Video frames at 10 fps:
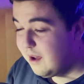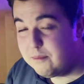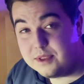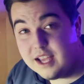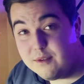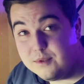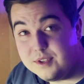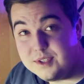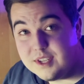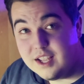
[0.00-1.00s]
but that
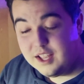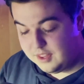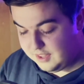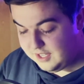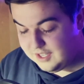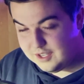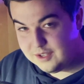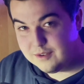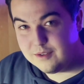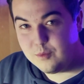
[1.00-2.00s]
was the
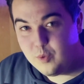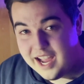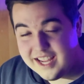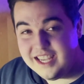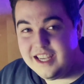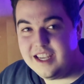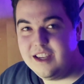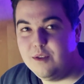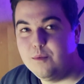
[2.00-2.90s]
wacky,